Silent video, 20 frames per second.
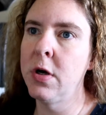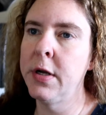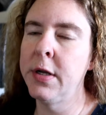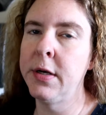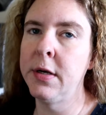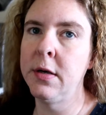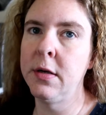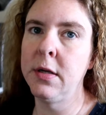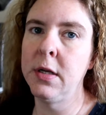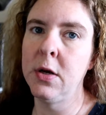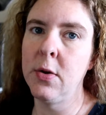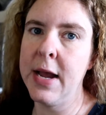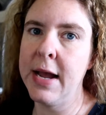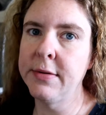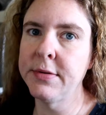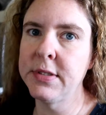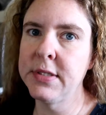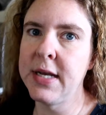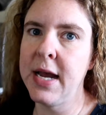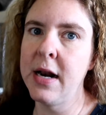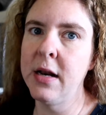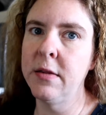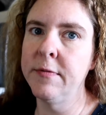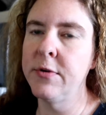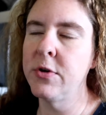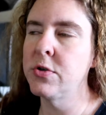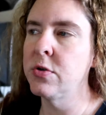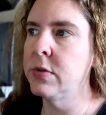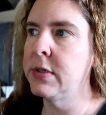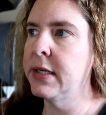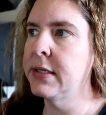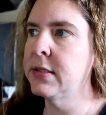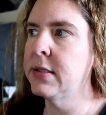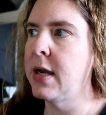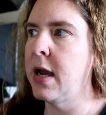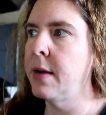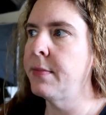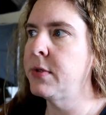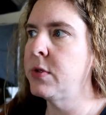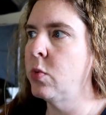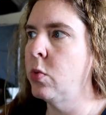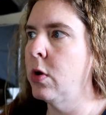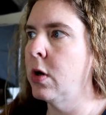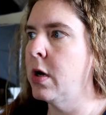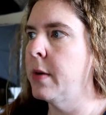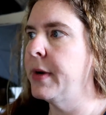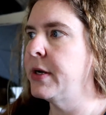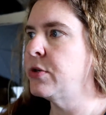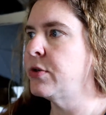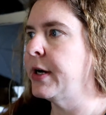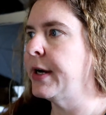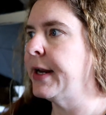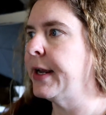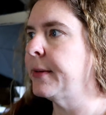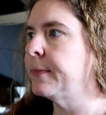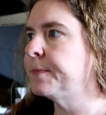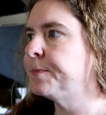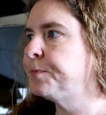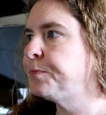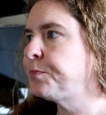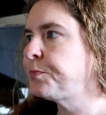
on, you know, outside of the virtual desktop to work on my training.